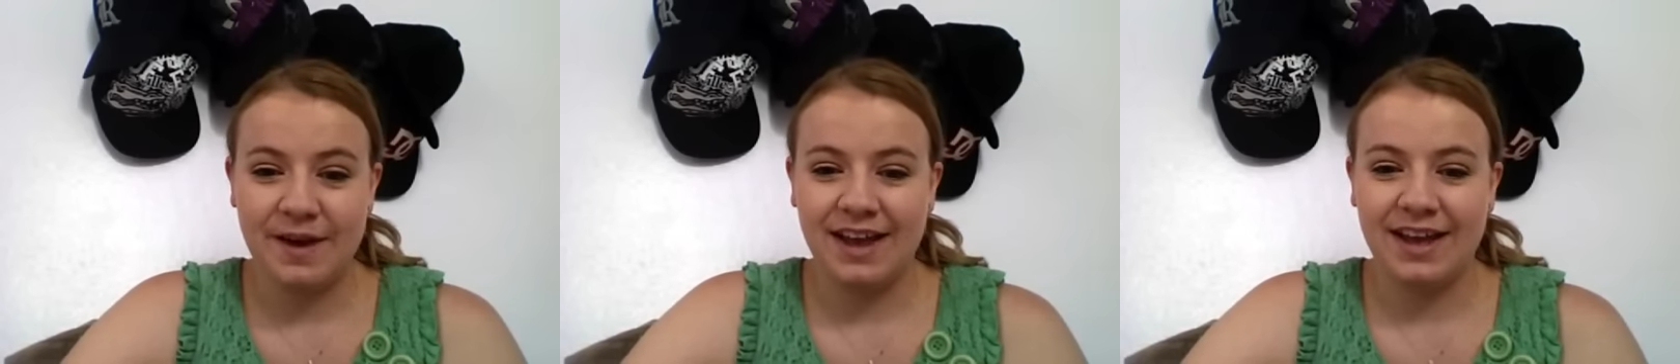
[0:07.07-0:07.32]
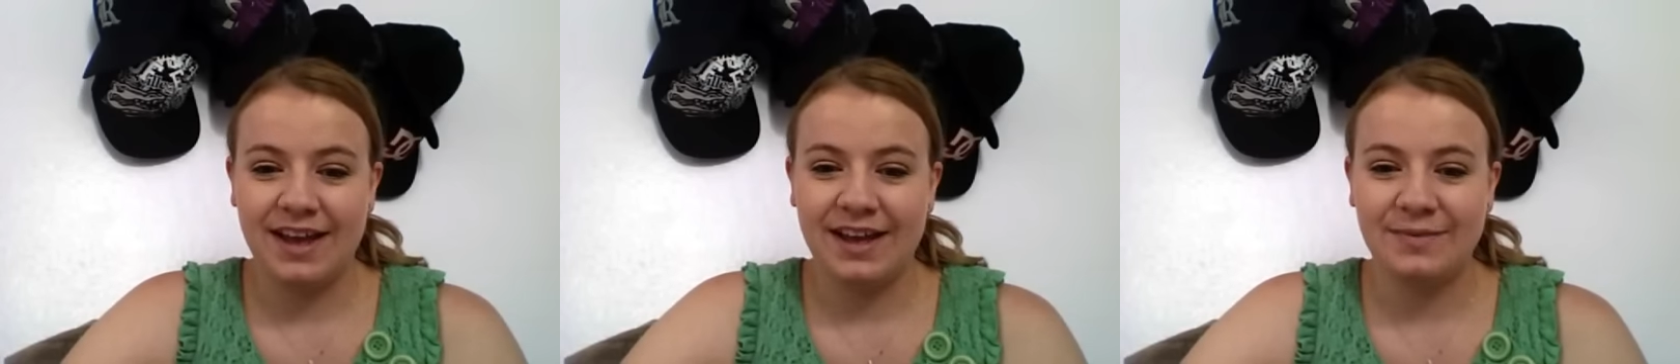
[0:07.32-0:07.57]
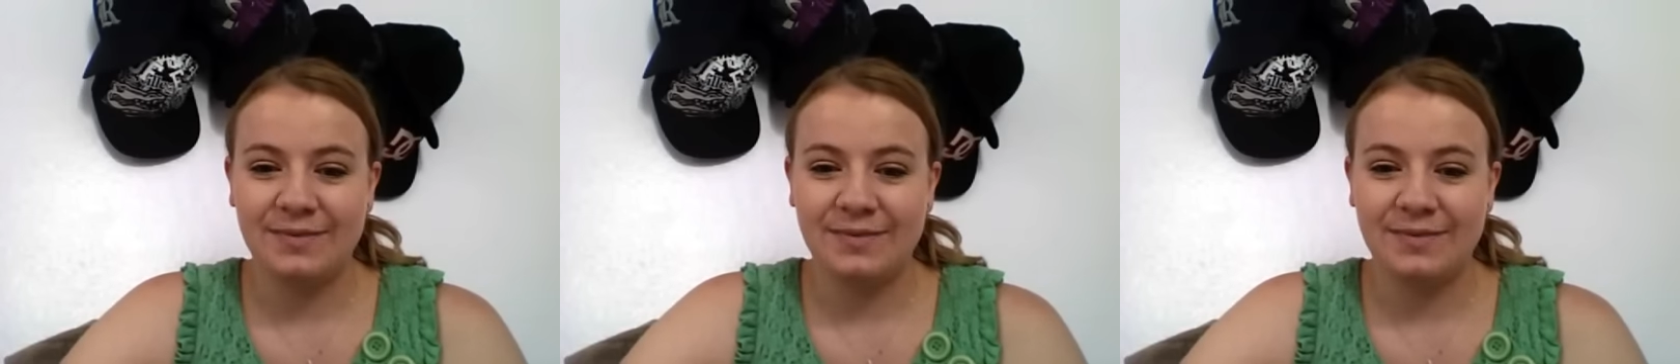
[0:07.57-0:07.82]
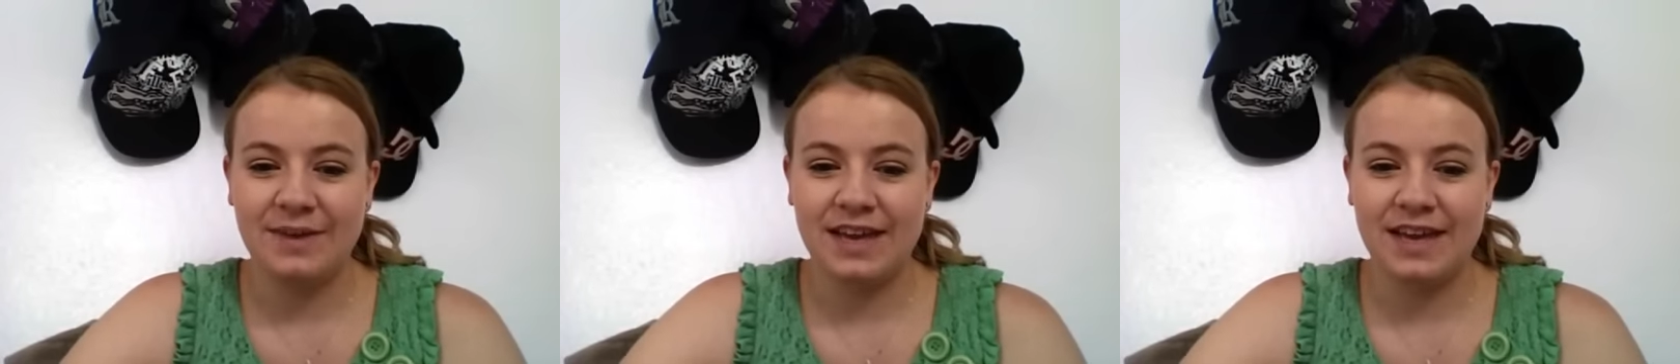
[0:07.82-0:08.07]
forgotten about
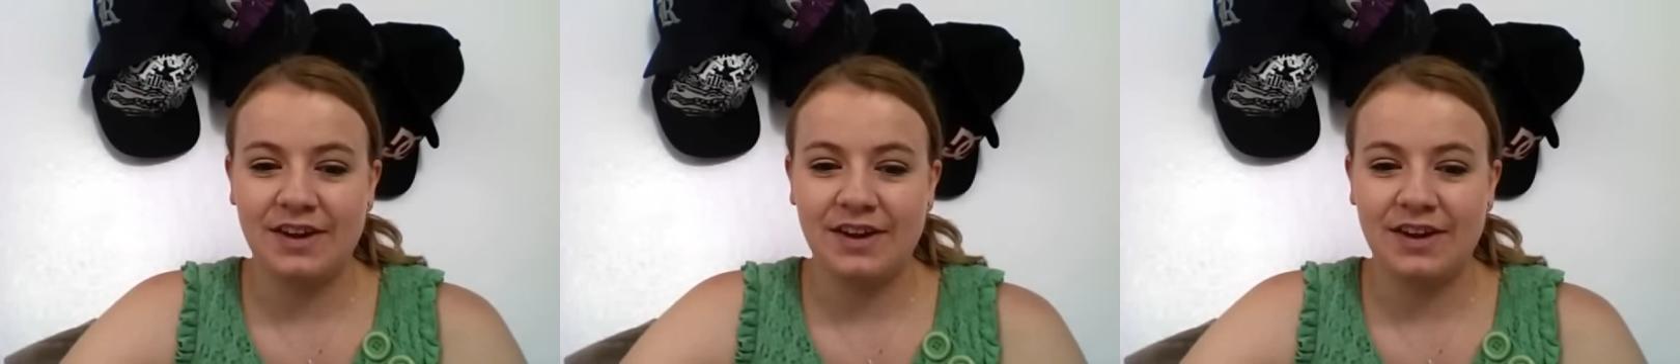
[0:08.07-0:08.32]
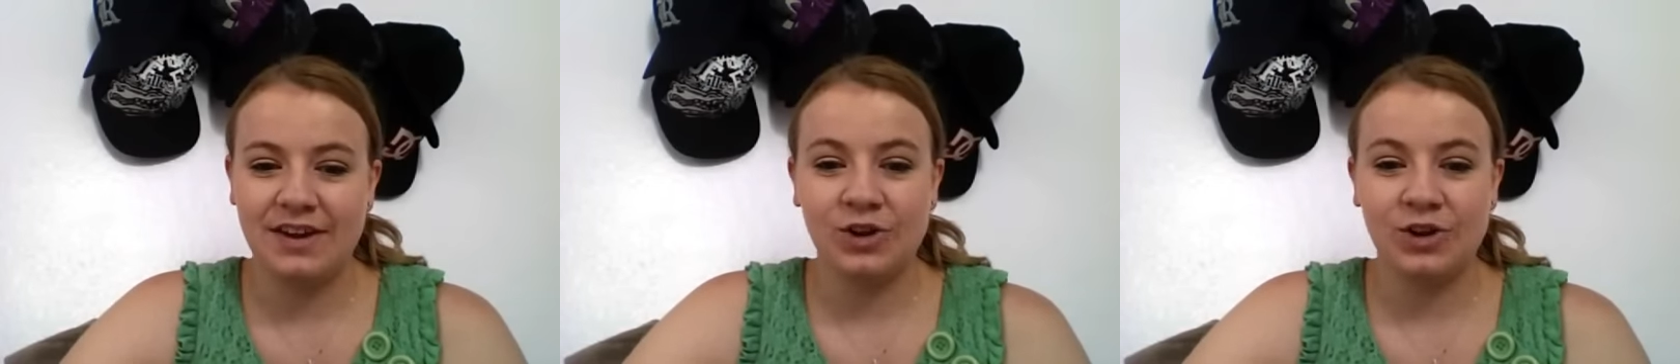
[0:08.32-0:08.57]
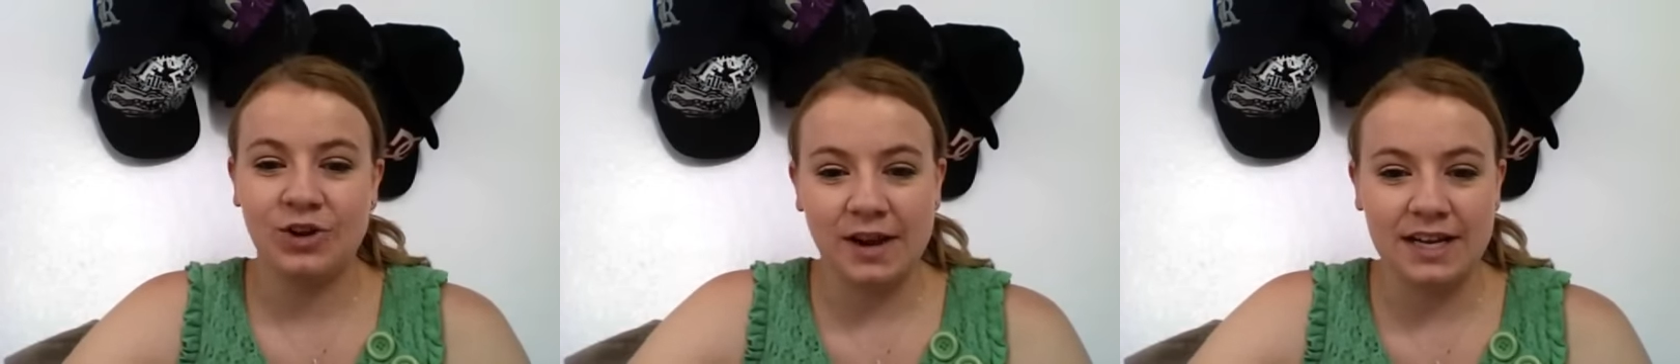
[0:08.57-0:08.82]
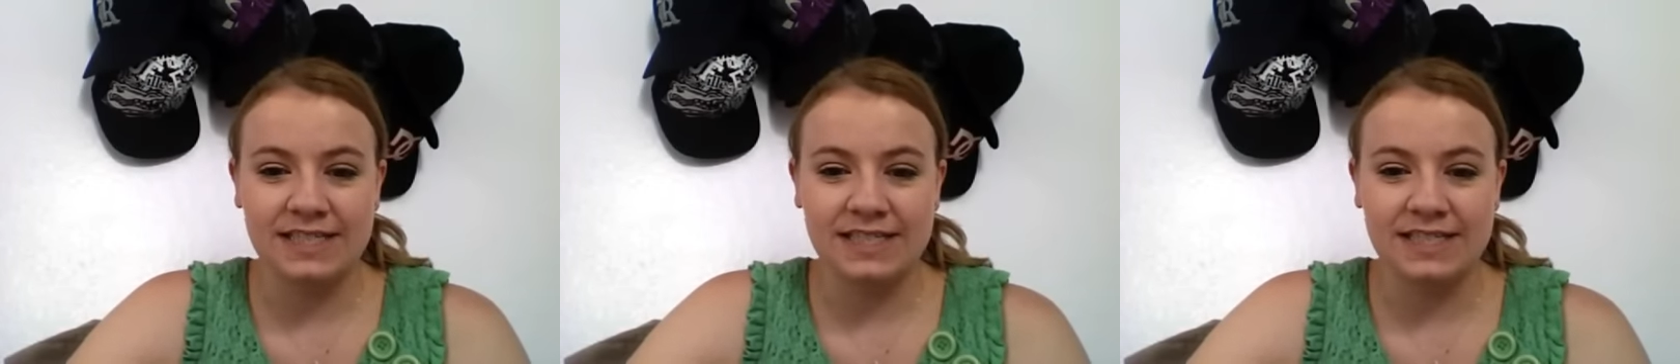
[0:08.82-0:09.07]
starting
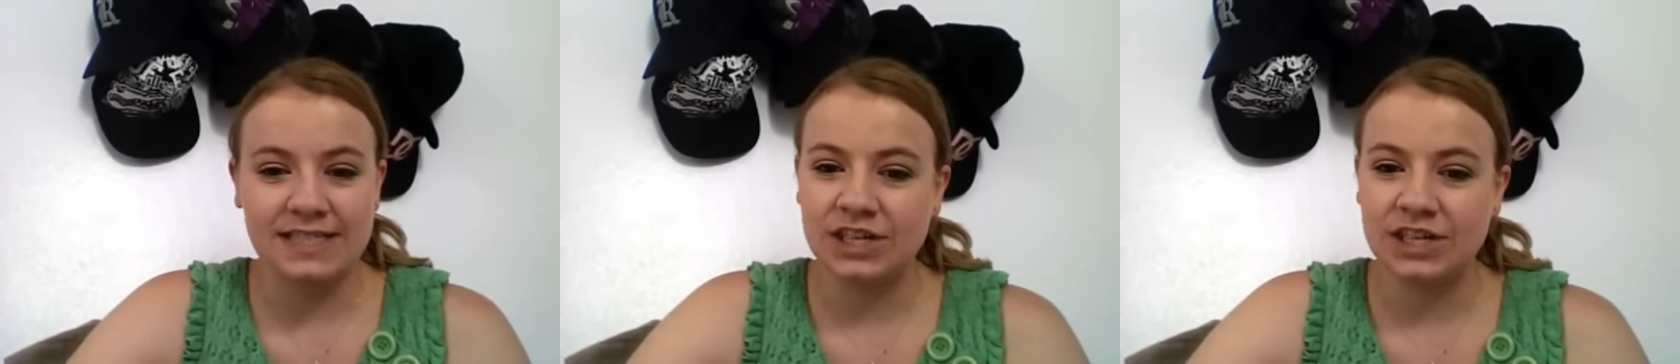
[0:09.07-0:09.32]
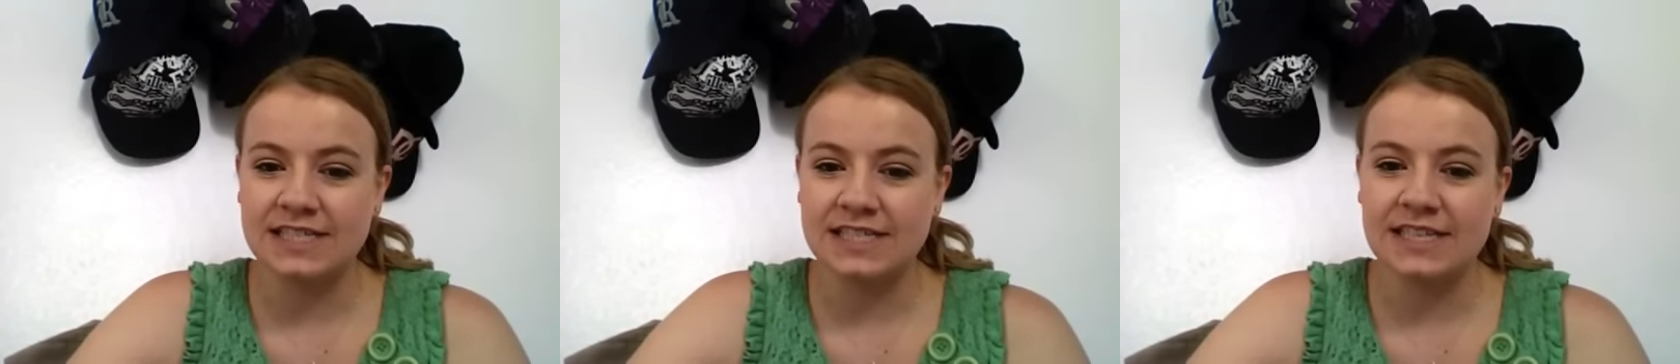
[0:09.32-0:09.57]
my um,